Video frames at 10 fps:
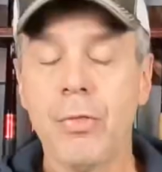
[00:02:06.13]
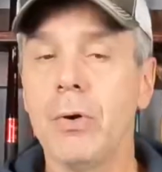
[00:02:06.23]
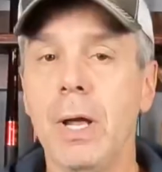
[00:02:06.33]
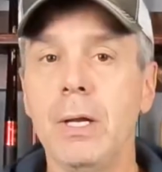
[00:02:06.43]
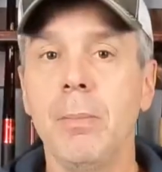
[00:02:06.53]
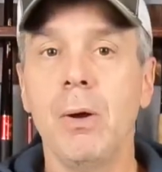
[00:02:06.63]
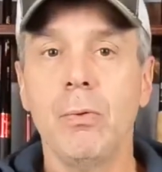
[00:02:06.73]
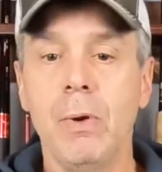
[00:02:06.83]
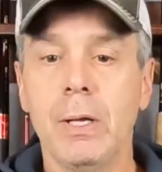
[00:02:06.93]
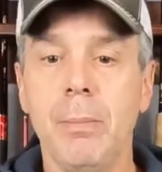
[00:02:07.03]
third item I
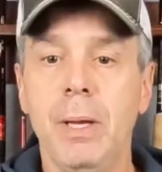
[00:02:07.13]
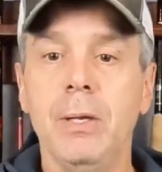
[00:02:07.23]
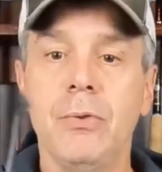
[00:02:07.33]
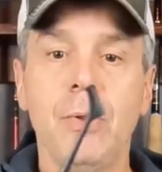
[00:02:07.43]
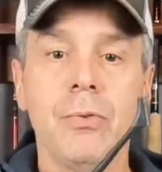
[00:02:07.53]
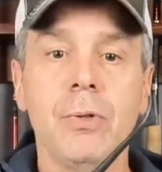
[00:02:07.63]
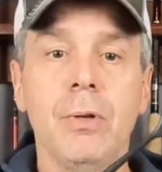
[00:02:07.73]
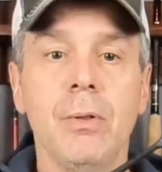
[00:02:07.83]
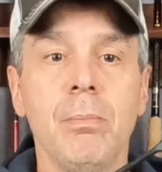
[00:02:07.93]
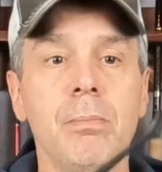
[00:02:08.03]
would recommend is this
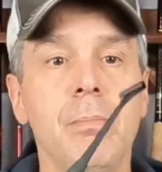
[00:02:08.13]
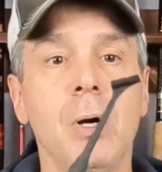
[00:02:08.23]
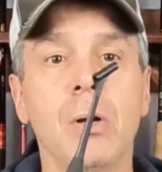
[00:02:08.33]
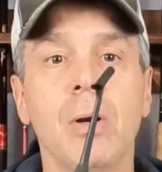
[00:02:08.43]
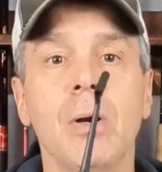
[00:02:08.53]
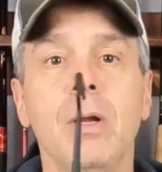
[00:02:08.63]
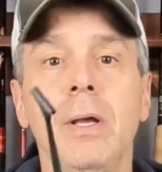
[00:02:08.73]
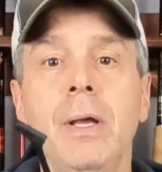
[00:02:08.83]
little bugger